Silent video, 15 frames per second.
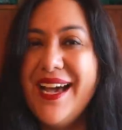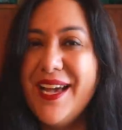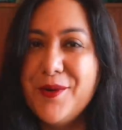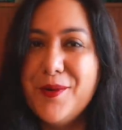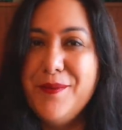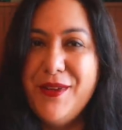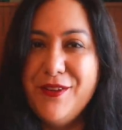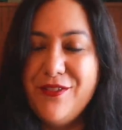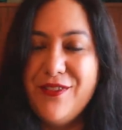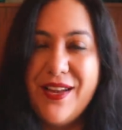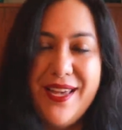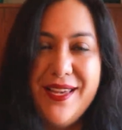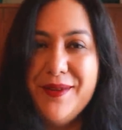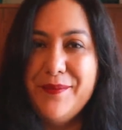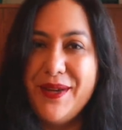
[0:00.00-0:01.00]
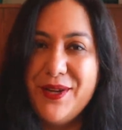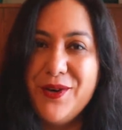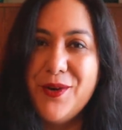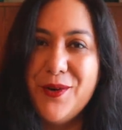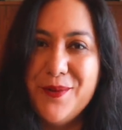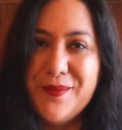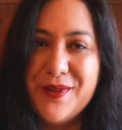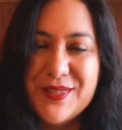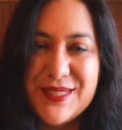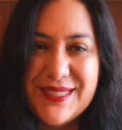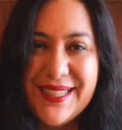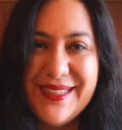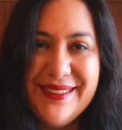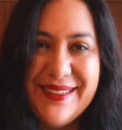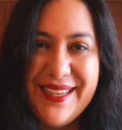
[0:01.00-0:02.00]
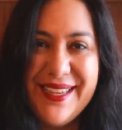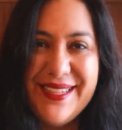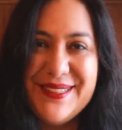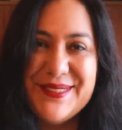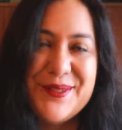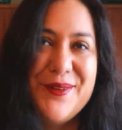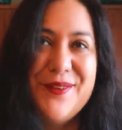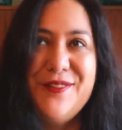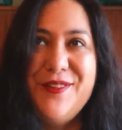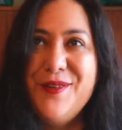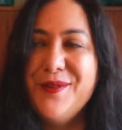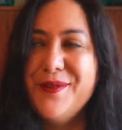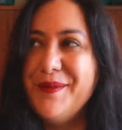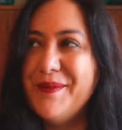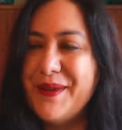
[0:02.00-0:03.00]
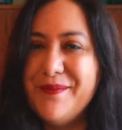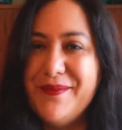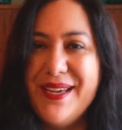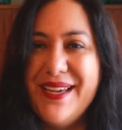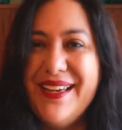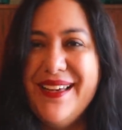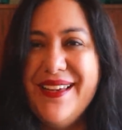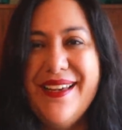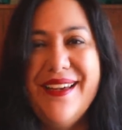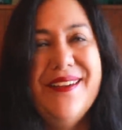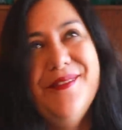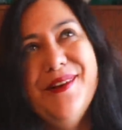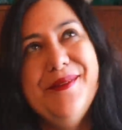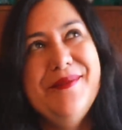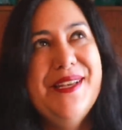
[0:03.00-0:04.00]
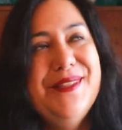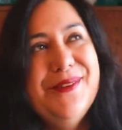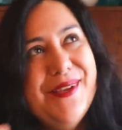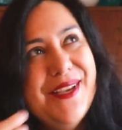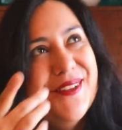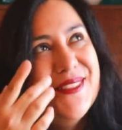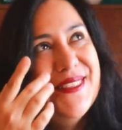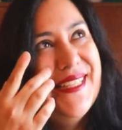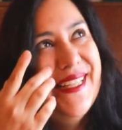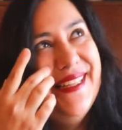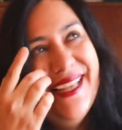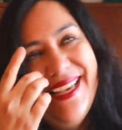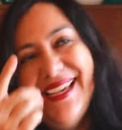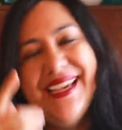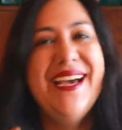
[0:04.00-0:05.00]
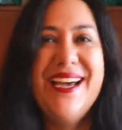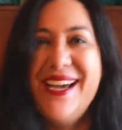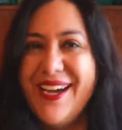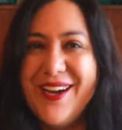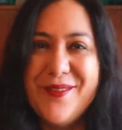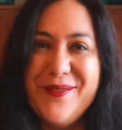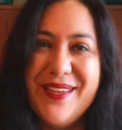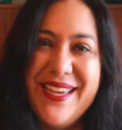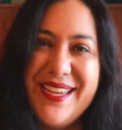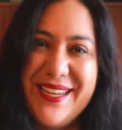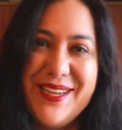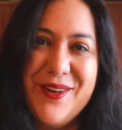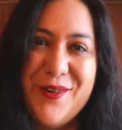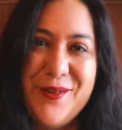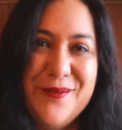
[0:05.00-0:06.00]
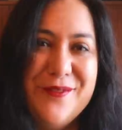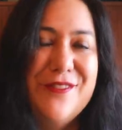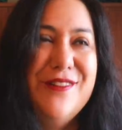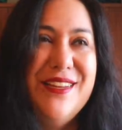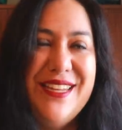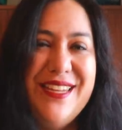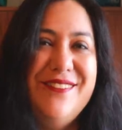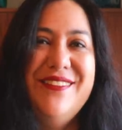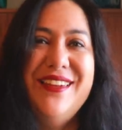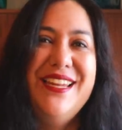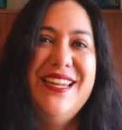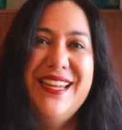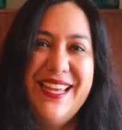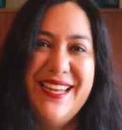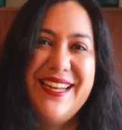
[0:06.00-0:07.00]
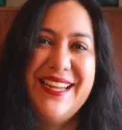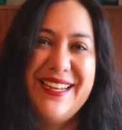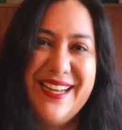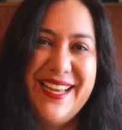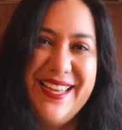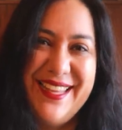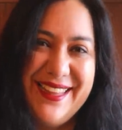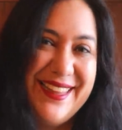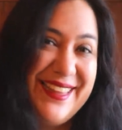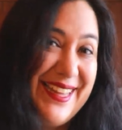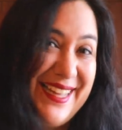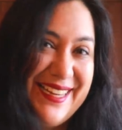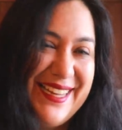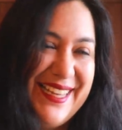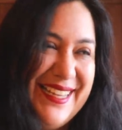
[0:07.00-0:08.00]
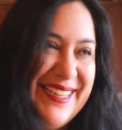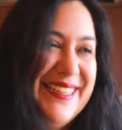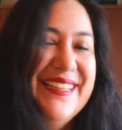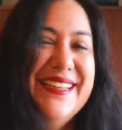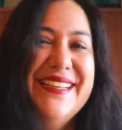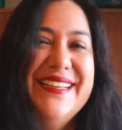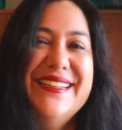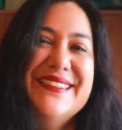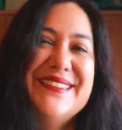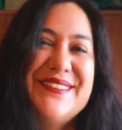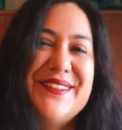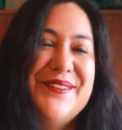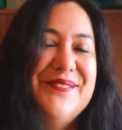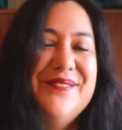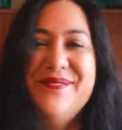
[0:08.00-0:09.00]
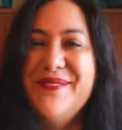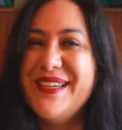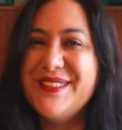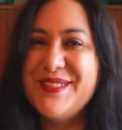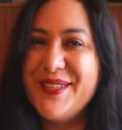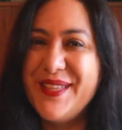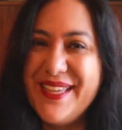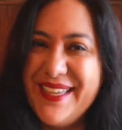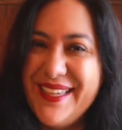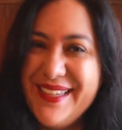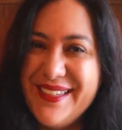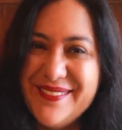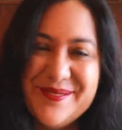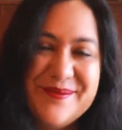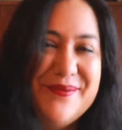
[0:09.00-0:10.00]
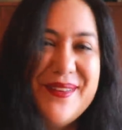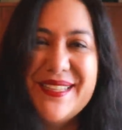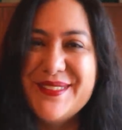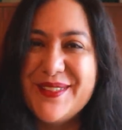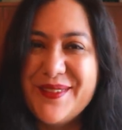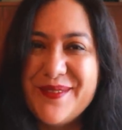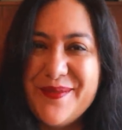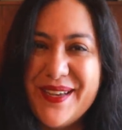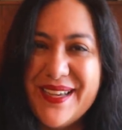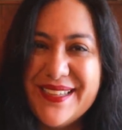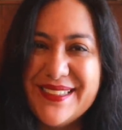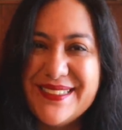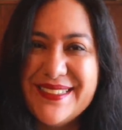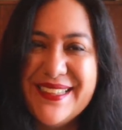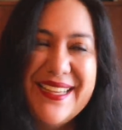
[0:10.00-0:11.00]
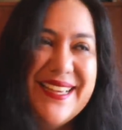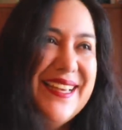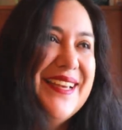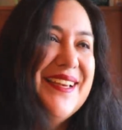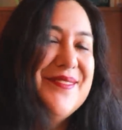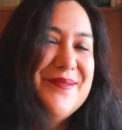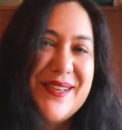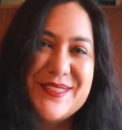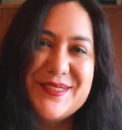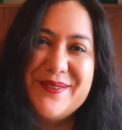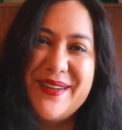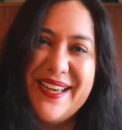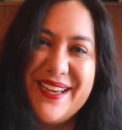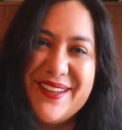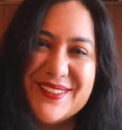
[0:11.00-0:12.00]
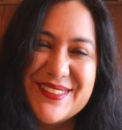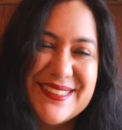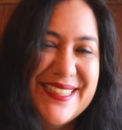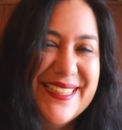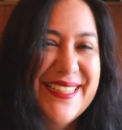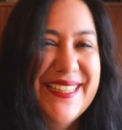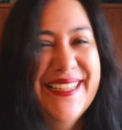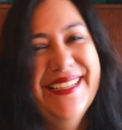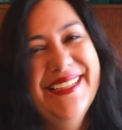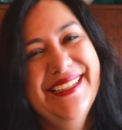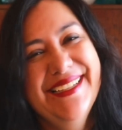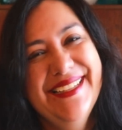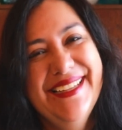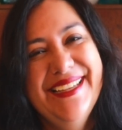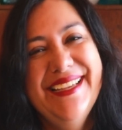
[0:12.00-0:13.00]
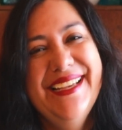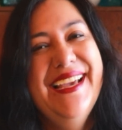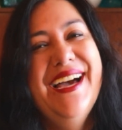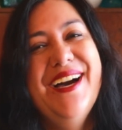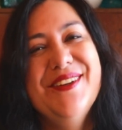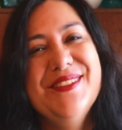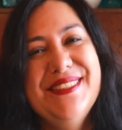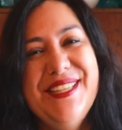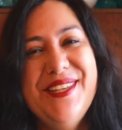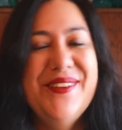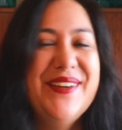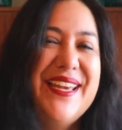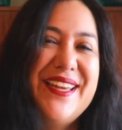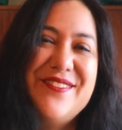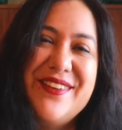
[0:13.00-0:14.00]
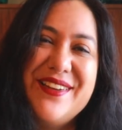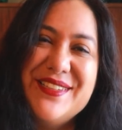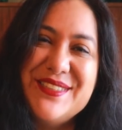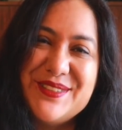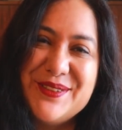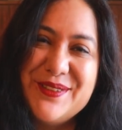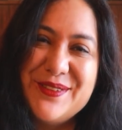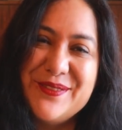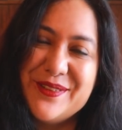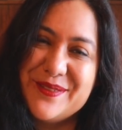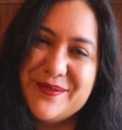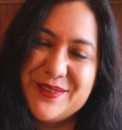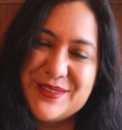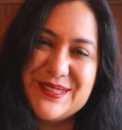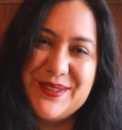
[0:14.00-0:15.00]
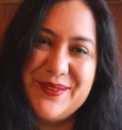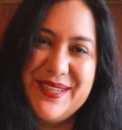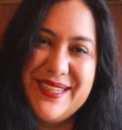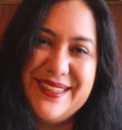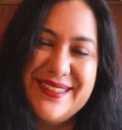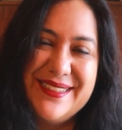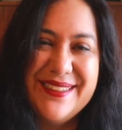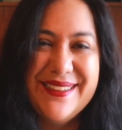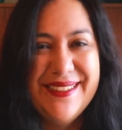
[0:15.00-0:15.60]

I will be flying back home on Sunday. So if you remember, what am I doing on Sunday? I'll be getting home really, really late at night that night. So back to the heat, back to the bugs, back to my house. I will see you again very soon with more sewing.